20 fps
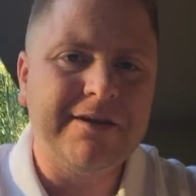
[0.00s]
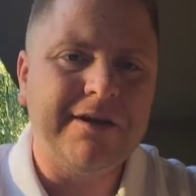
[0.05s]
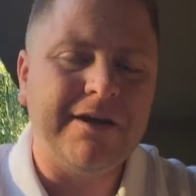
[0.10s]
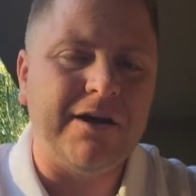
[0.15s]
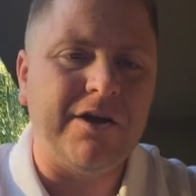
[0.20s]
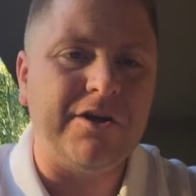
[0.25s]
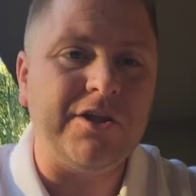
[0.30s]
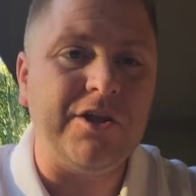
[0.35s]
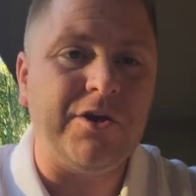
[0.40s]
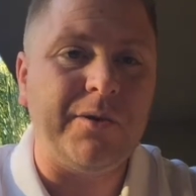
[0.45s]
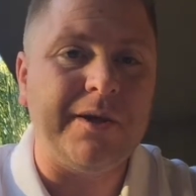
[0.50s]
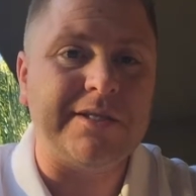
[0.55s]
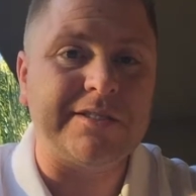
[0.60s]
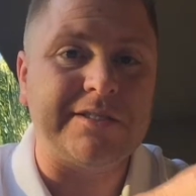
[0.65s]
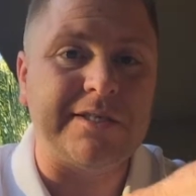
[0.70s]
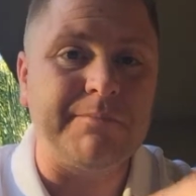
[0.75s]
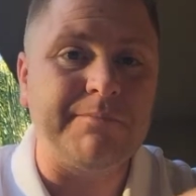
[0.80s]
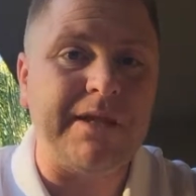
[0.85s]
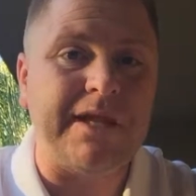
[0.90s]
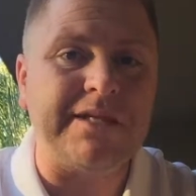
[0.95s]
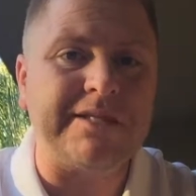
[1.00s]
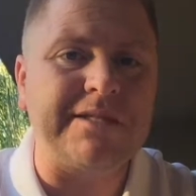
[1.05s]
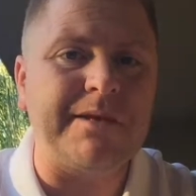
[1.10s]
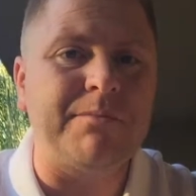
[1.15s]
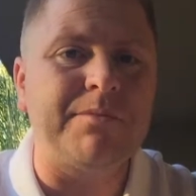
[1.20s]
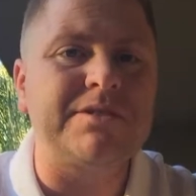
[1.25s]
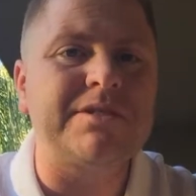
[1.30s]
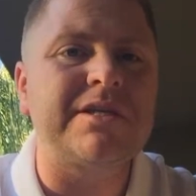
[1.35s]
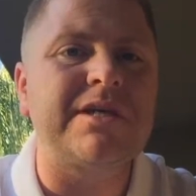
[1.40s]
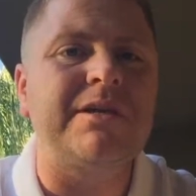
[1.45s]
oh, you know what, someday
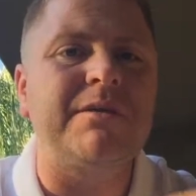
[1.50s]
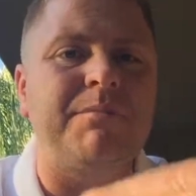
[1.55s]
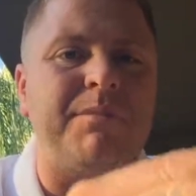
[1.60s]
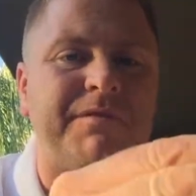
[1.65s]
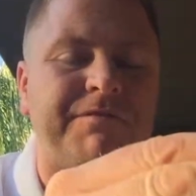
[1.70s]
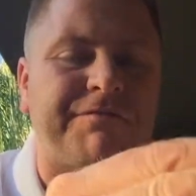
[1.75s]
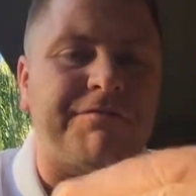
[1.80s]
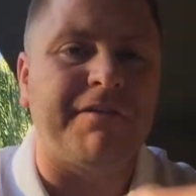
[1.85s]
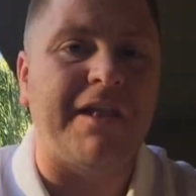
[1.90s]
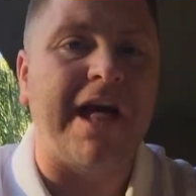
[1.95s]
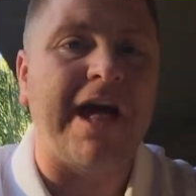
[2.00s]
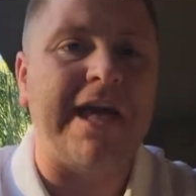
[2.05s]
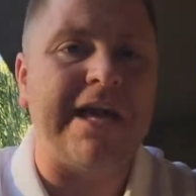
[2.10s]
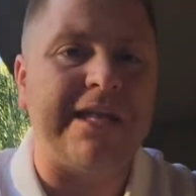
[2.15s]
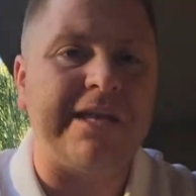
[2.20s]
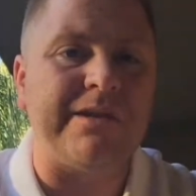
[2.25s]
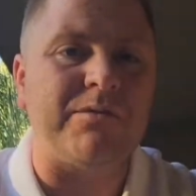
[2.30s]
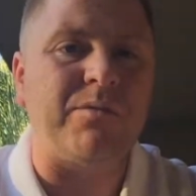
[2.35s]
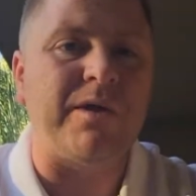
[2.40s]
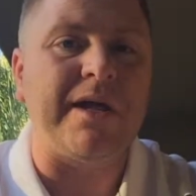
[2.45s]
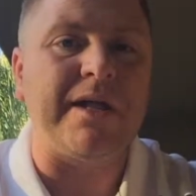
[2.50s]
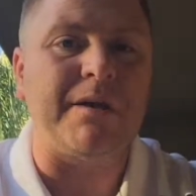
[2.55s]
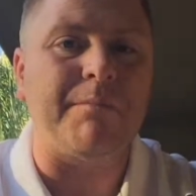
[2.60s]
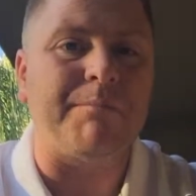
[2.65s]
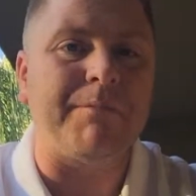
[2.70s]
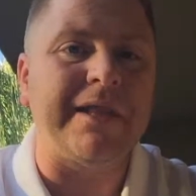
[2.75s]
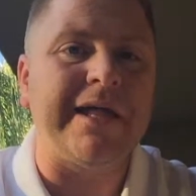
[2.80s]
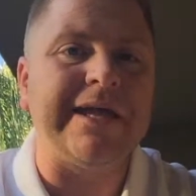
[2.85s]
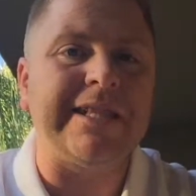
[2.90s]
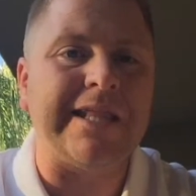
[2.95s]
someone's going to be flying in a
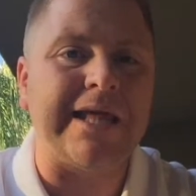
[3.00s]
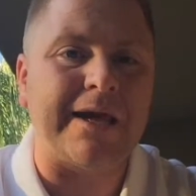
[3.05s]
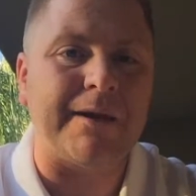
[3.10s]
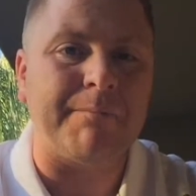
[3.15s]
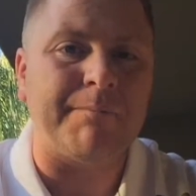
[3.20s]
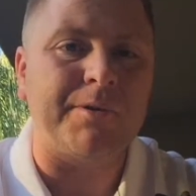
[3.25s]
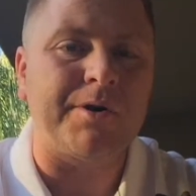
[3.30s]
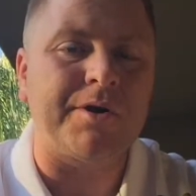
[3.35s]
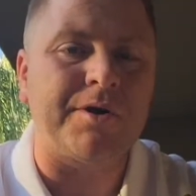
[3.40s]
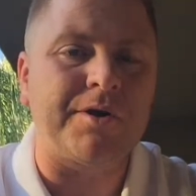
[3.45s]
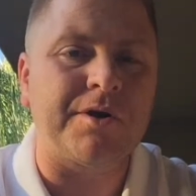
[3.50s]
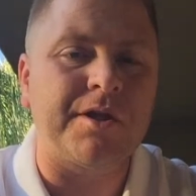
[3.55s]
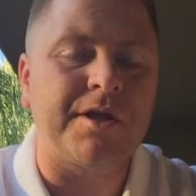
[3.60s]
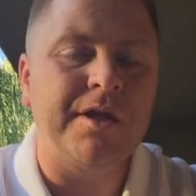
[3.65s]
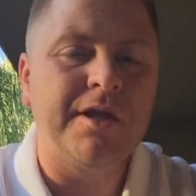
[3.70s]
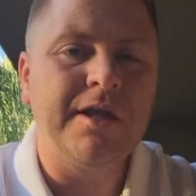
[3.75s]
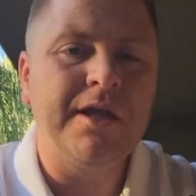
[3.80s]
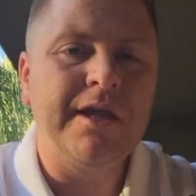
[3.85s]
plane like a bird,